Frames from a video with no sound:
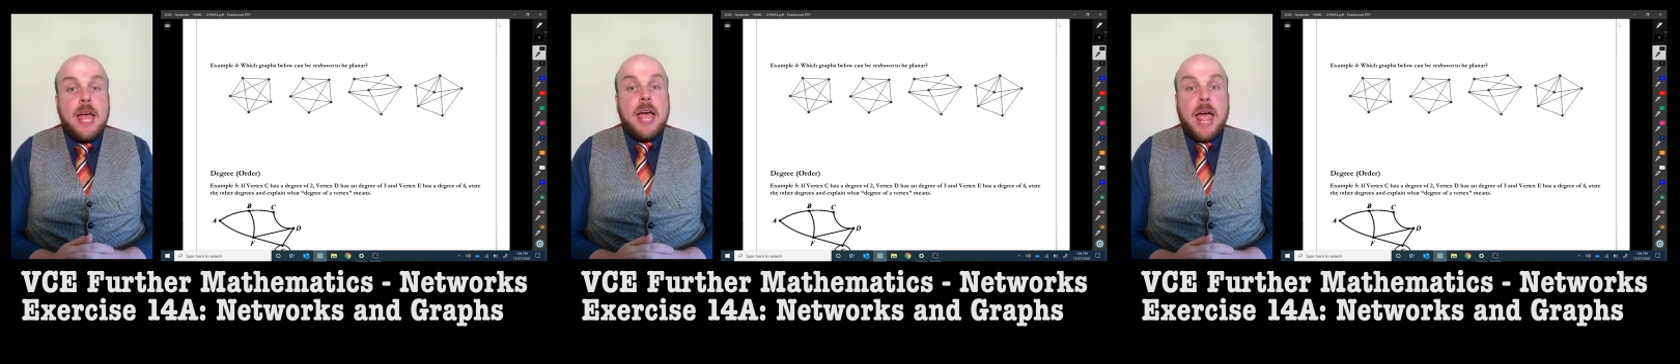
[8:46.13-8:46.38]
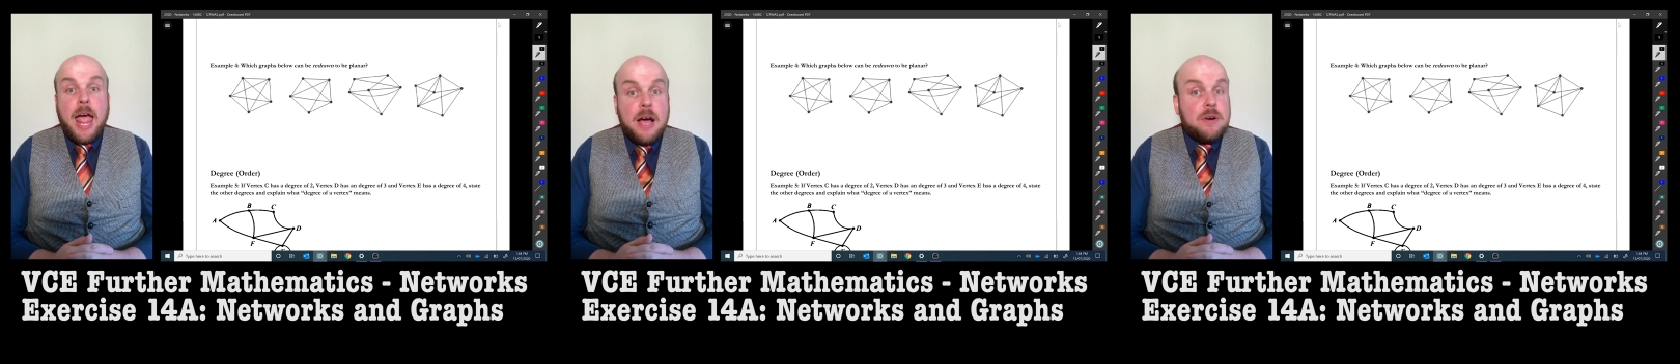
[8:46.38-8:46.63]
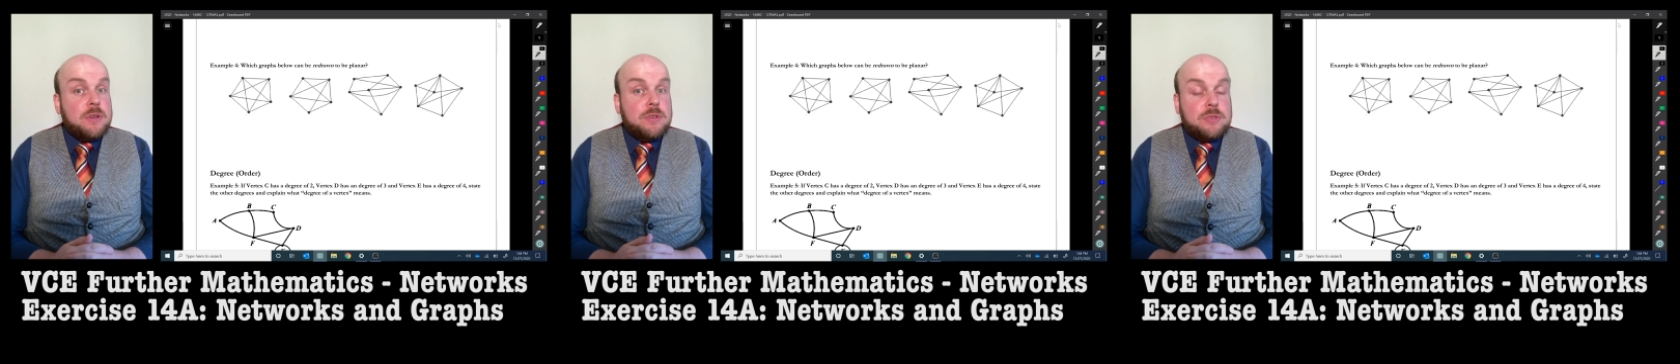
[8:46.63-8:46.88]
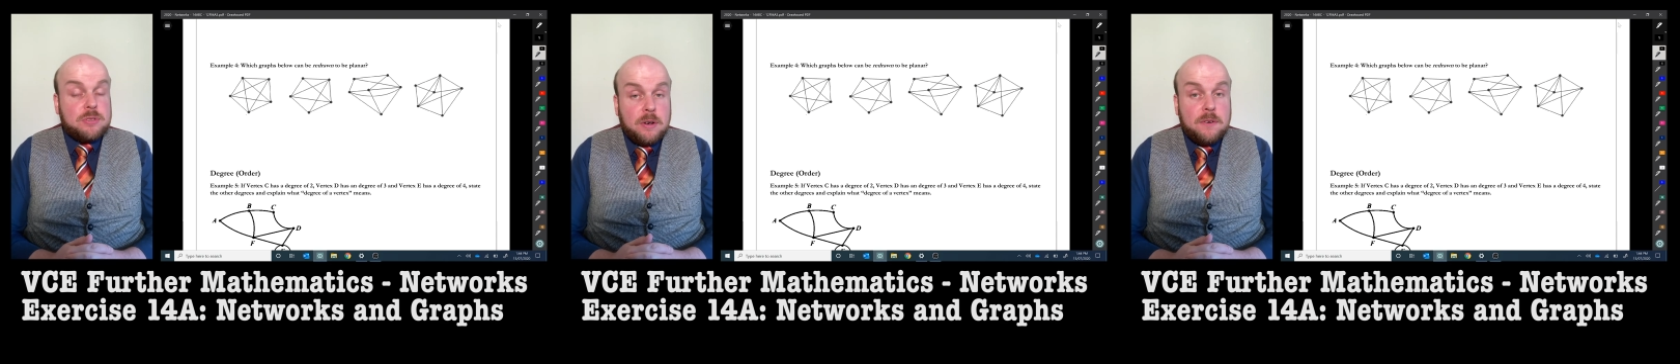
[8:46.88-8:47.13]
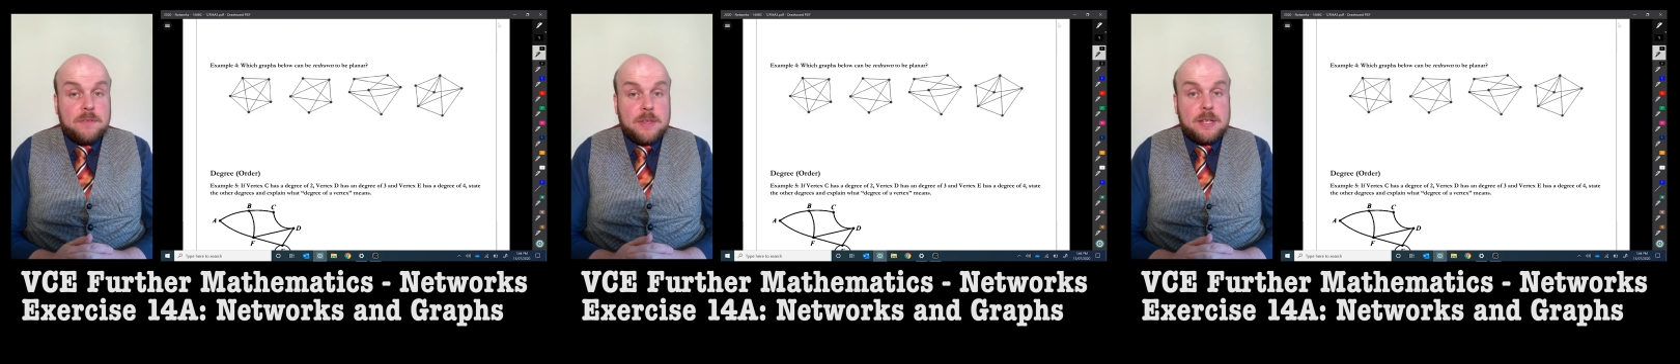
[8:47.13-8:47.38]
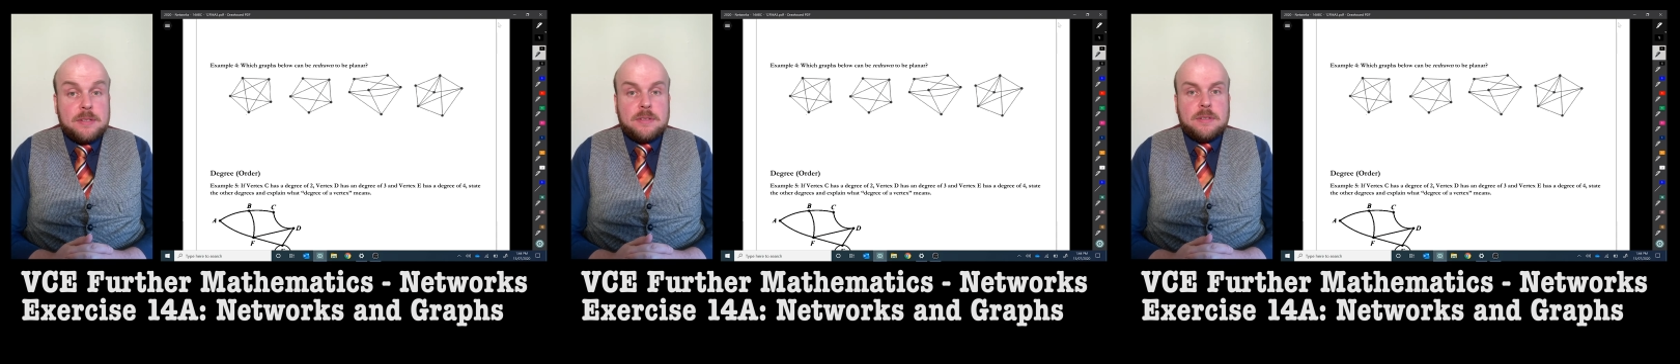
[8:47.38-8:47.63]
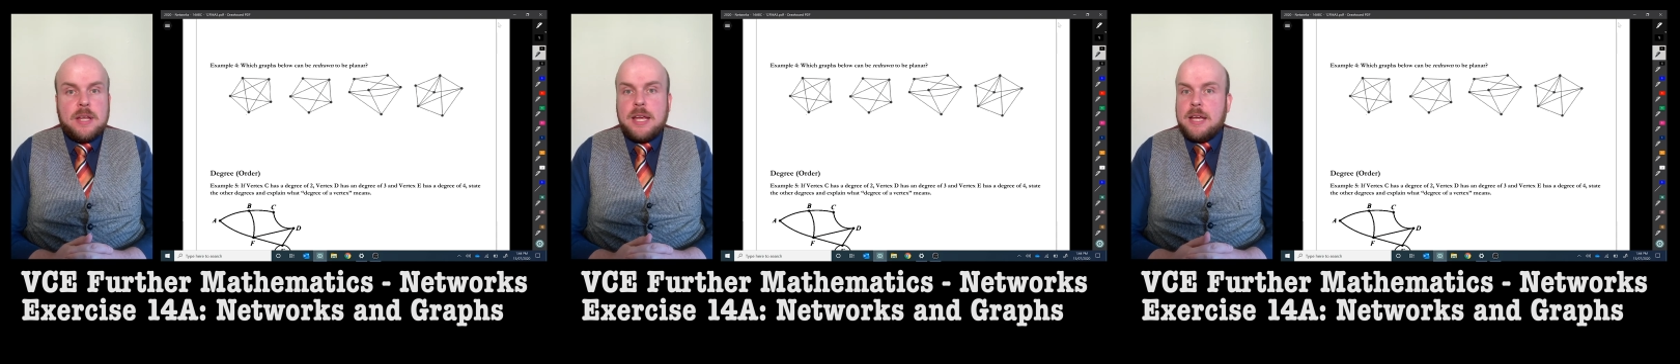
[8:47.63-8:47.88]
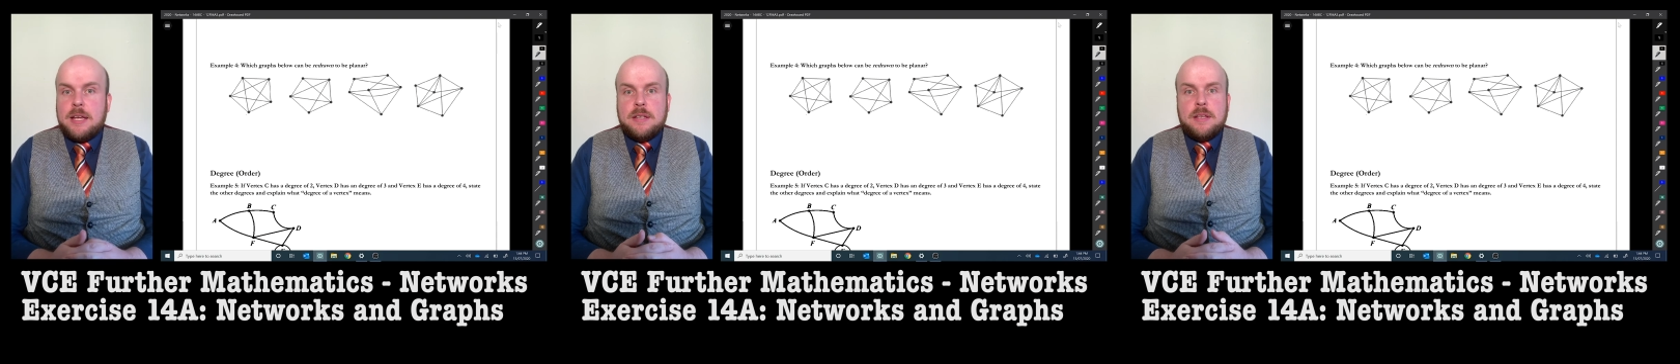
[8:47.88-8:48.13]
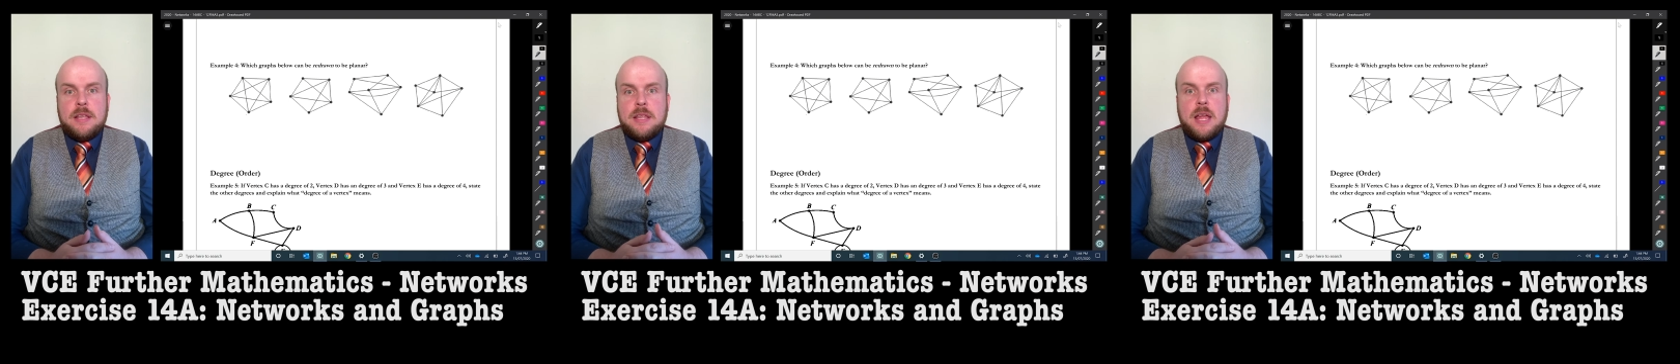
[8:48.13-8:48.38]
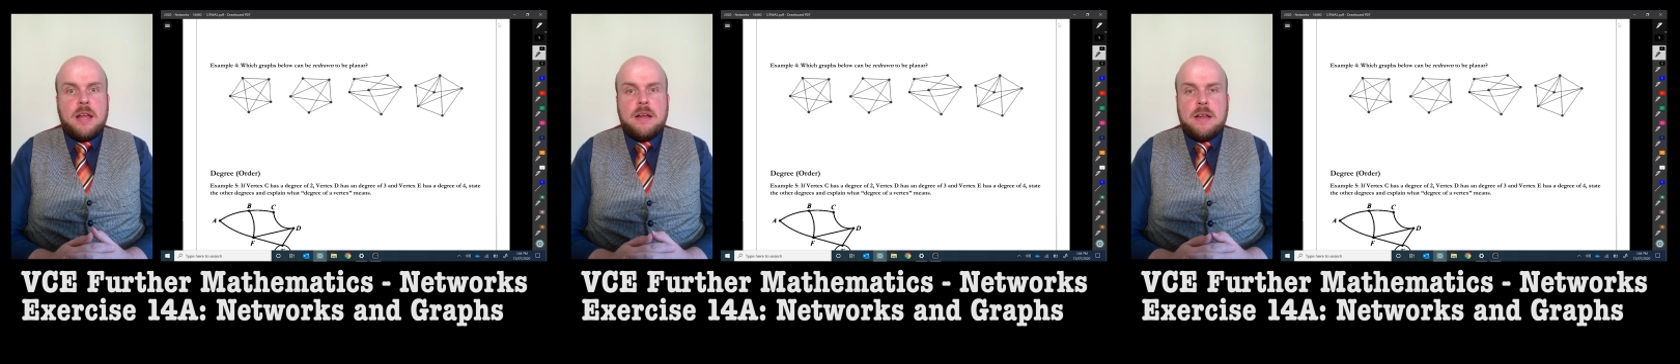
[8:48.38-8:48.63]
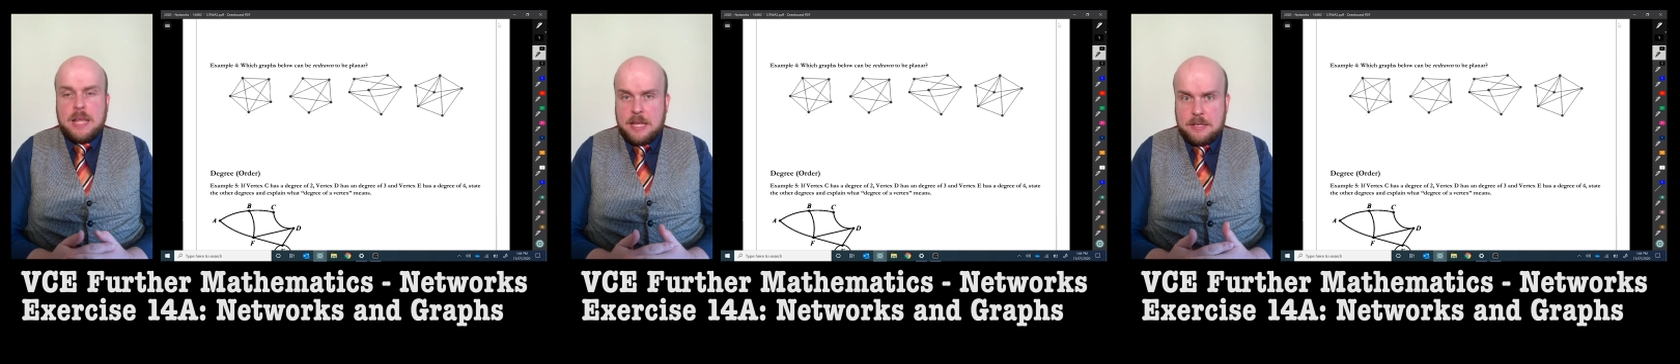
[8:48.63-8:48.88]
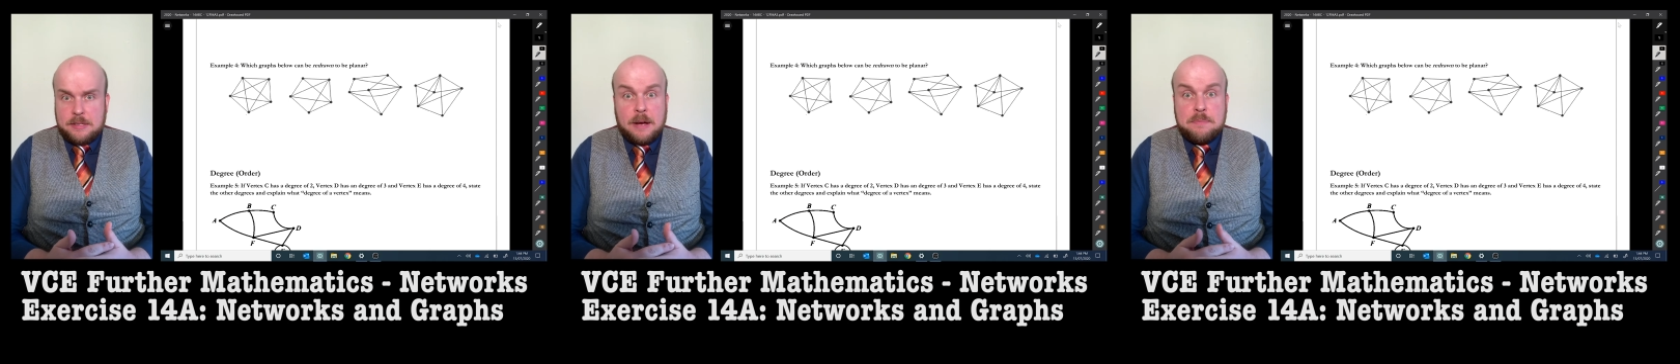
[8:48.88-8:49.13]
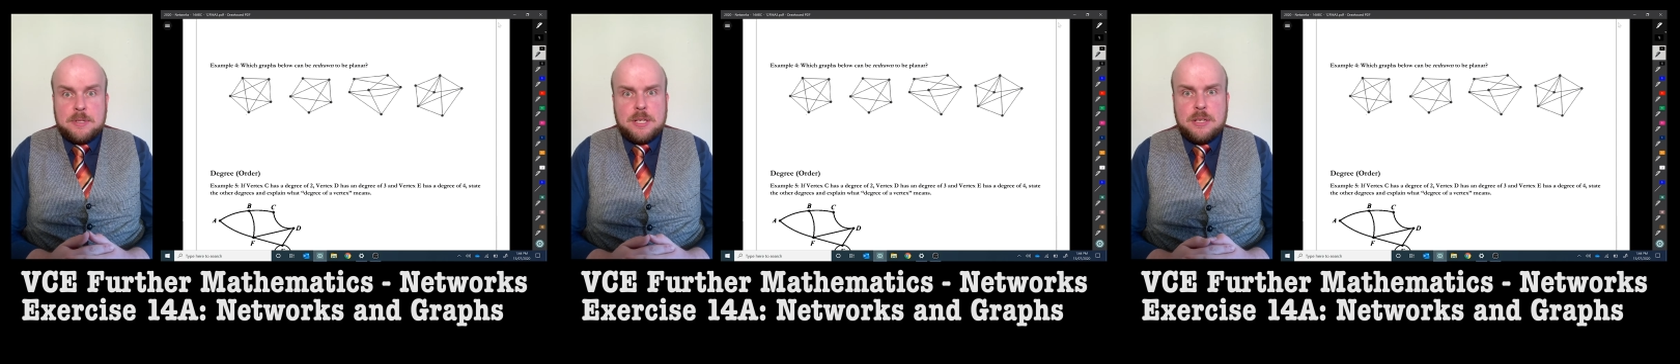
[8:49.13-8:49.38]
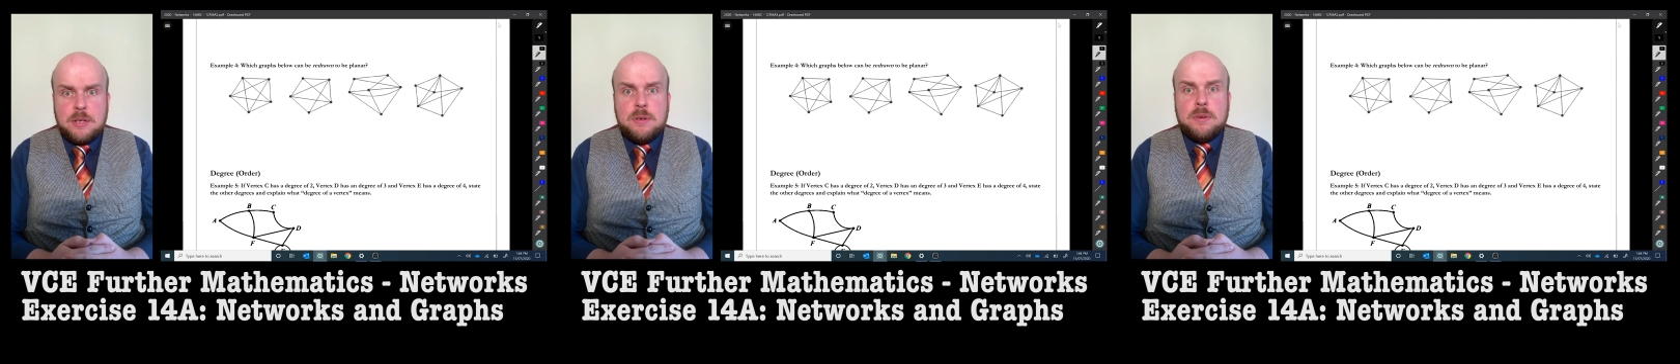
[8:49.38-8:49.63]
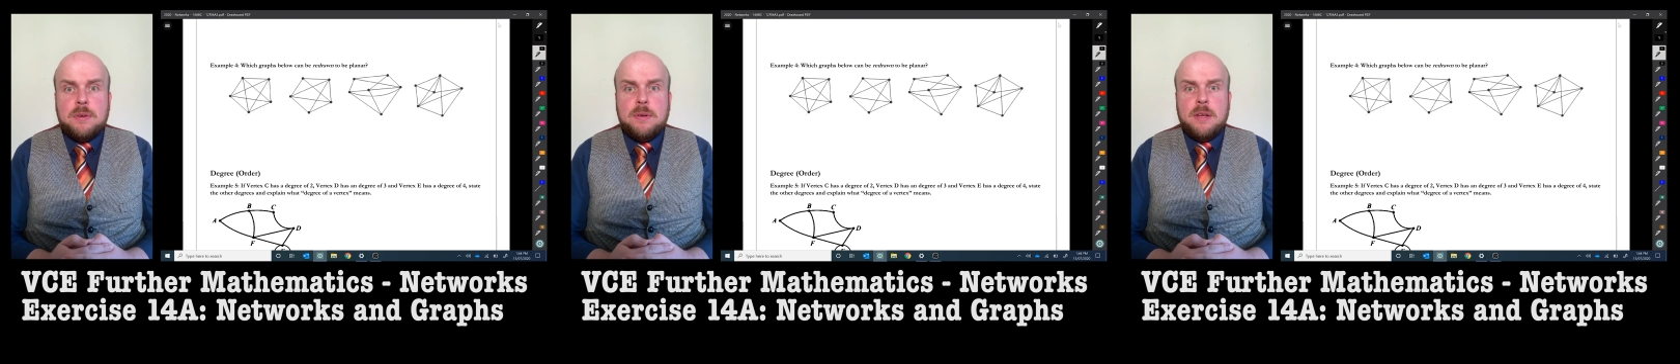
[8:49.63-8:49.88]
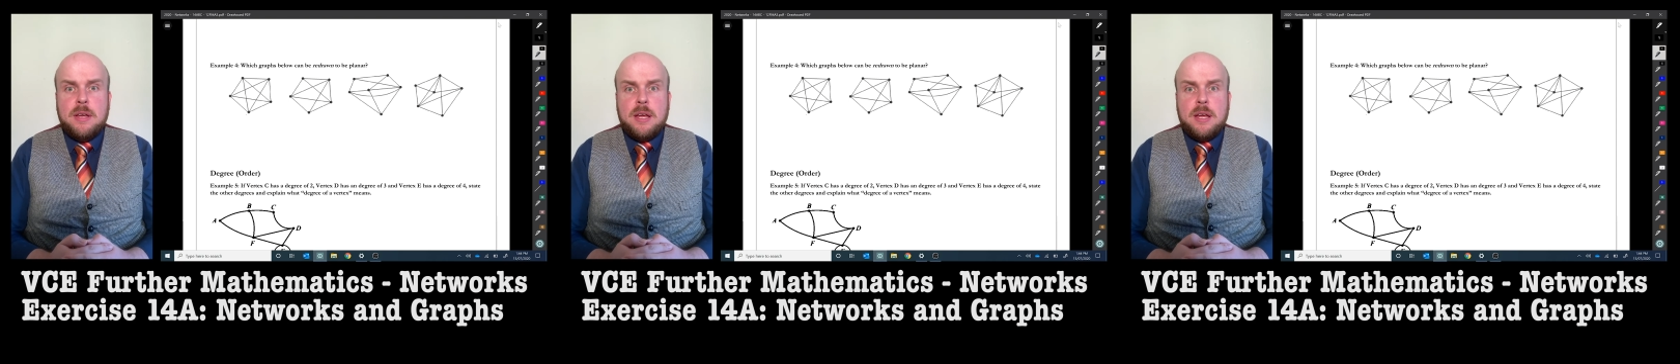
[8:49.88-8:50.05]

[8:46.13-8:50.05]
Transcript: How you solve this is, there is up to you